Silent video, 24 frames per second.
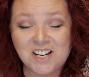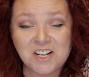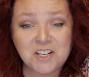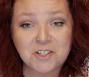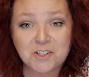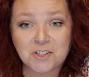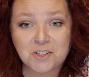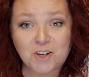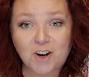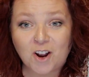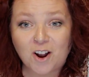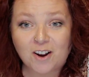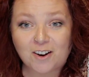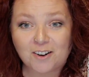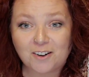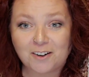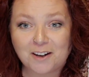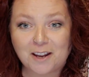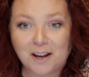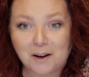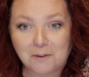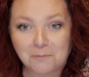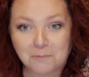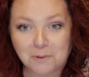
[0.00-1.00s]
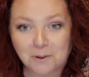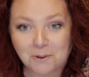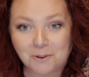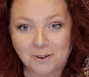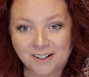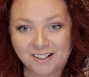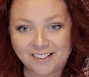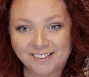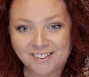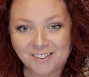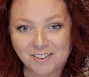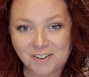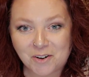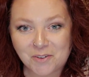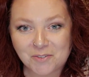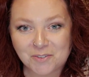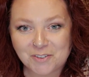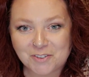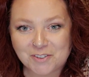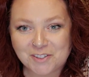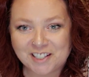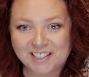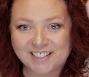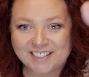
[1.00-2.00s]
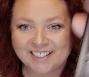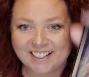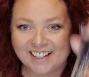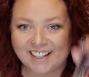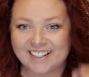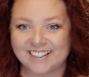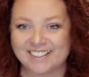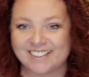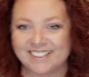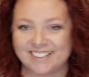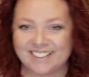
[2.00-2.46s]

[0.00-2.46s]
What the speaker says: Shocker, Capricorn, you're overthinking.